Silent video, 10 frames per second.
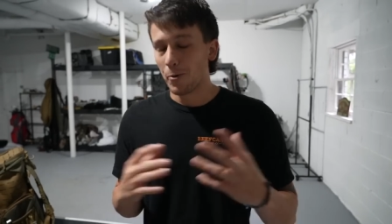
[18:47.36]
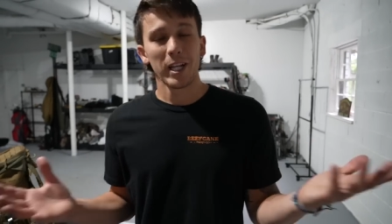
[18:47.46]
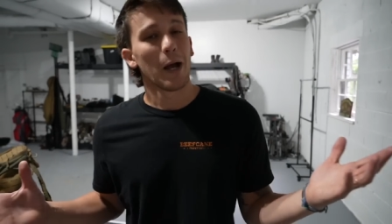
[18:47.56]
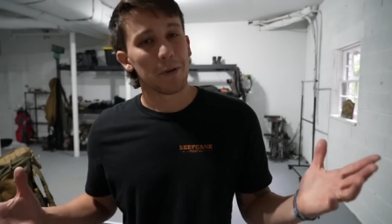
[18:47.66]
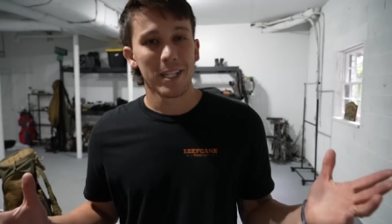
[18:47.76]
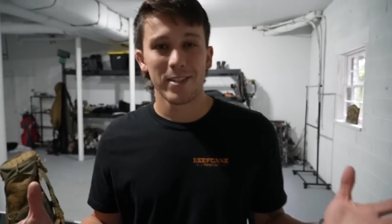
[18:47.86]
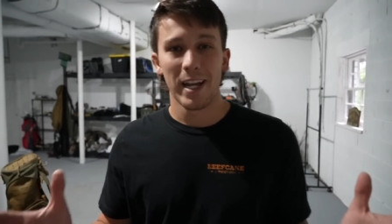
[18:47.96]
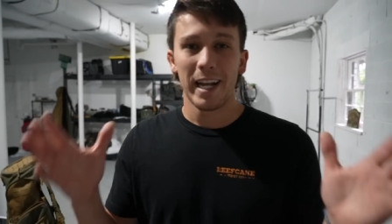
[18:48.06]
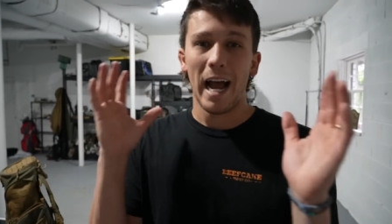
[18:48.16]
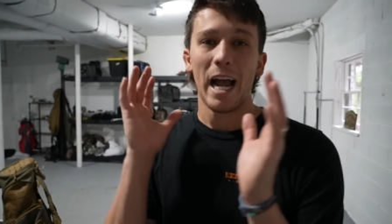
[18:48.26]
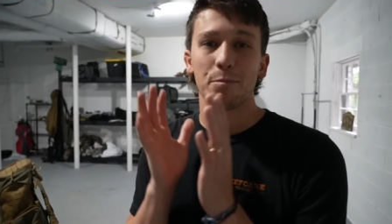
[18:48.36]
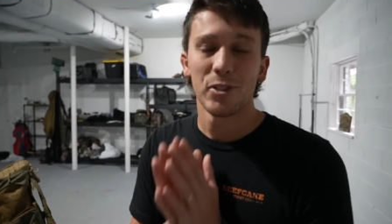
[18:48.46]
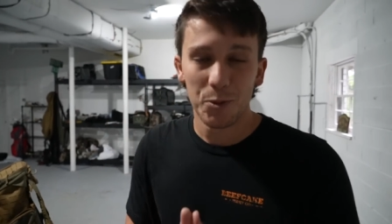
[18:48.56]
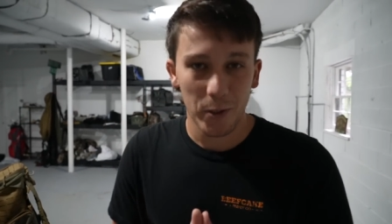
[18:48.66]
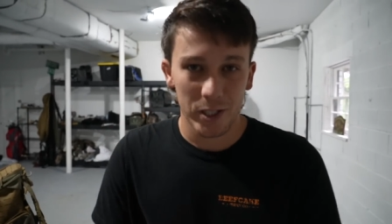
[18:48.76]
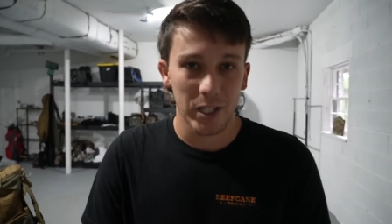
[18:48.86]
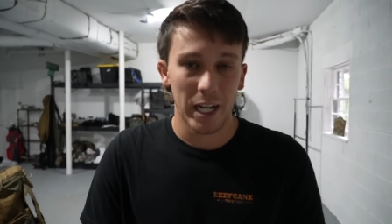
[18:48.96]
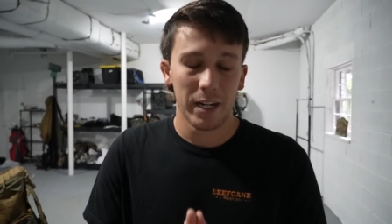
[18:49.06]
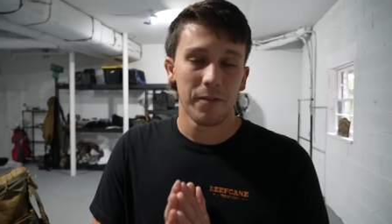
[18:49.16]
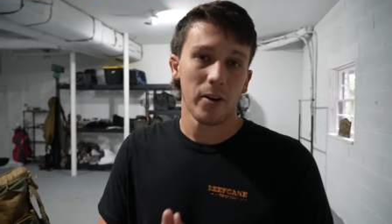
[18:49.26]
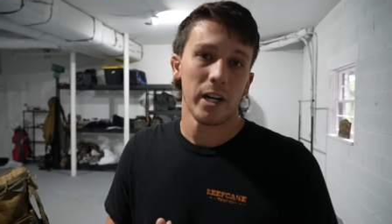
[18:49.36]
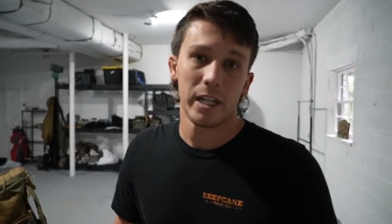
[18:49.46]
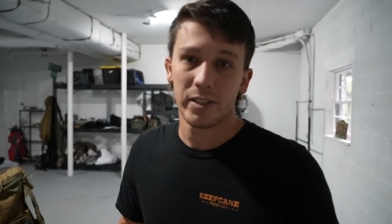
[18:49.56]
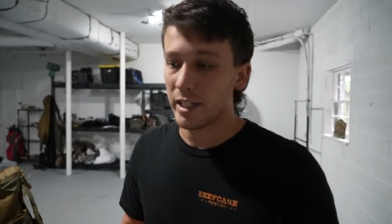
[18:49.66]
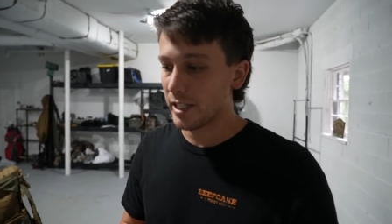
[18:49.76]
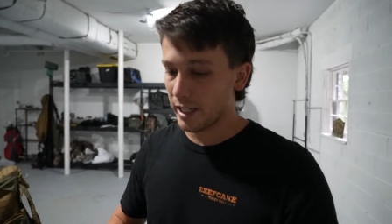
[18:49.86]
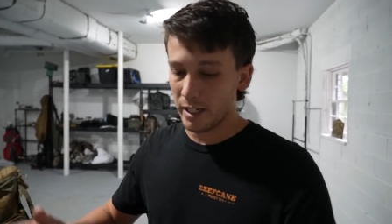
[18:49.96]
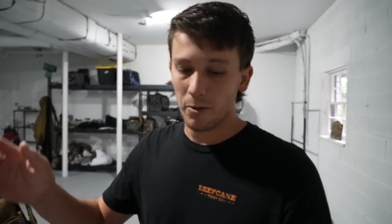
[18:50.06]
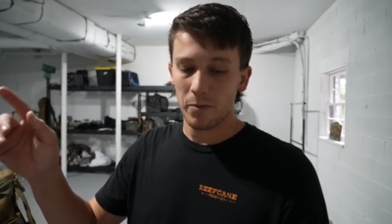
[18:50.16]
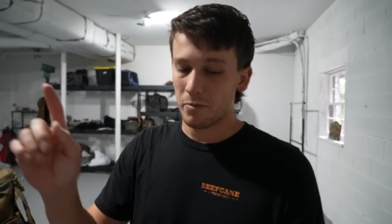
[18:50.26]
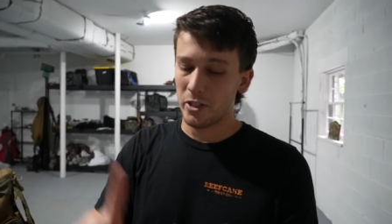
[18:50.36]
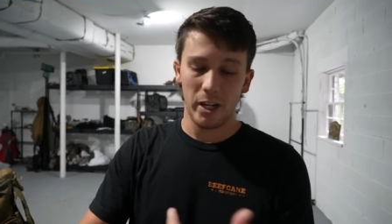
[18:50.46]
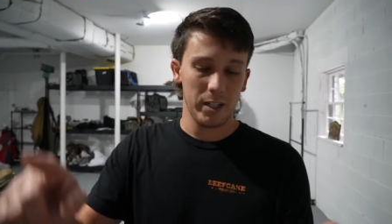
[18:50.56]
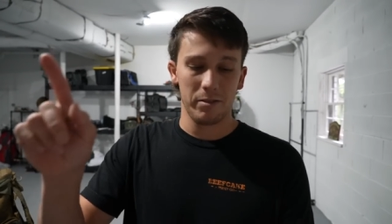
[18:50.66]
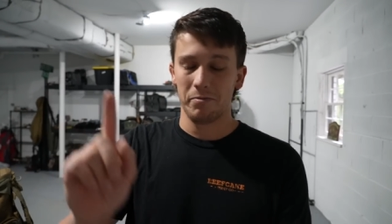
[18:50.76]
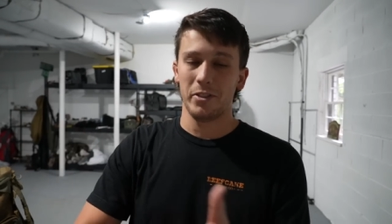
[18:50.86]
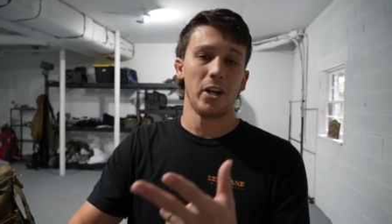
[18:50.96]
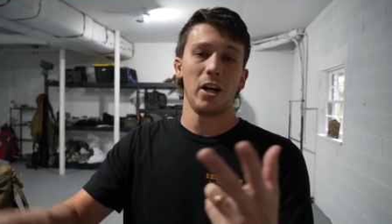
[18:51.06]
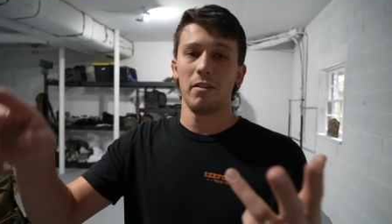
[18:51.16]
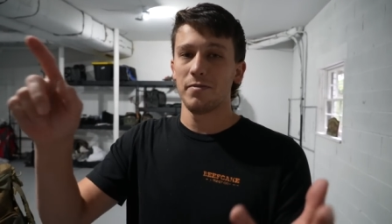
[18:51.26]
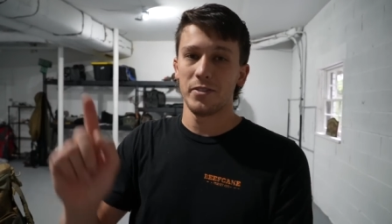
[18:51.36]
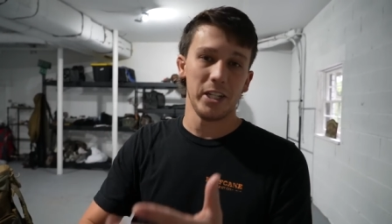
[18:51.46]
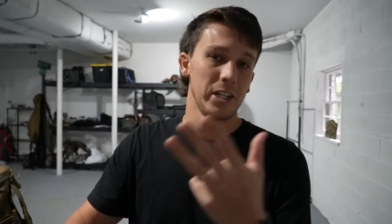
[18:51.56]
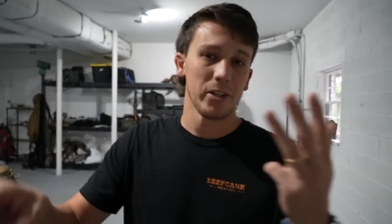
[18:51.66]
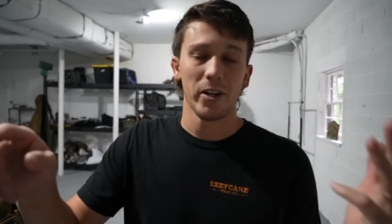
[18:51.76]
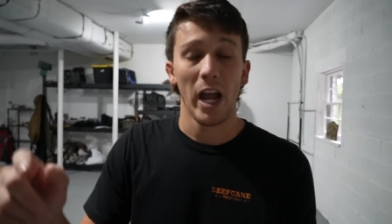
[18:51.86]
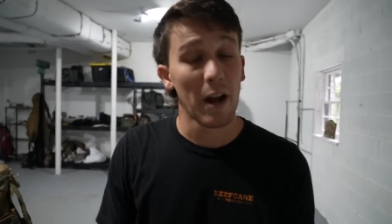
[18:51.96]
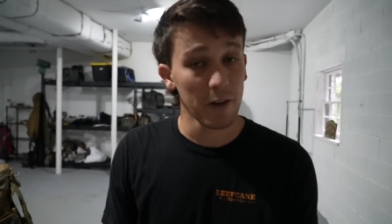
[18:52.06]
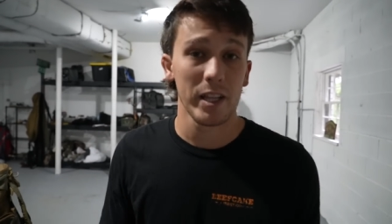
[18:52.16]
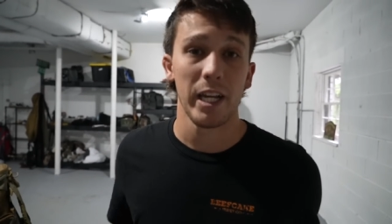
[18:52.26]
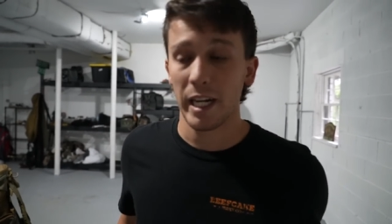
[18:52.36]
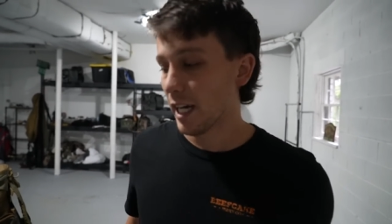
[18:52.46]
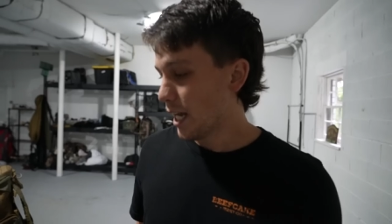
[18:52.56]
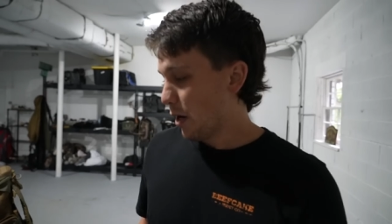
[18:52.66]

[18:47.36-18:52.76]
with that being said, I'm super excited for hunting season, duck, dove, deer, everything.